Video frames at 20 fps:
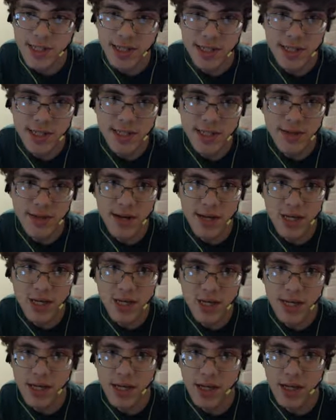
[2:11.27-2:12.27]
is you
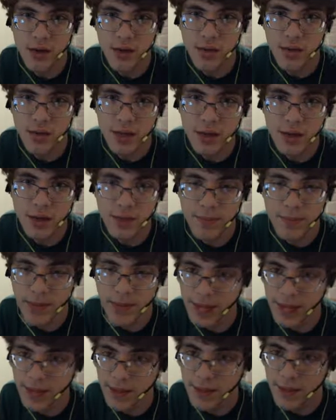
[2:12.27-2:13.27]
actually can create your own
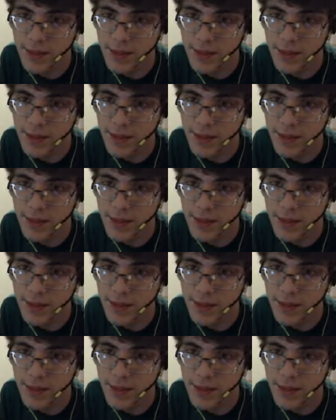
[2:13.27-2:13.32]
palette,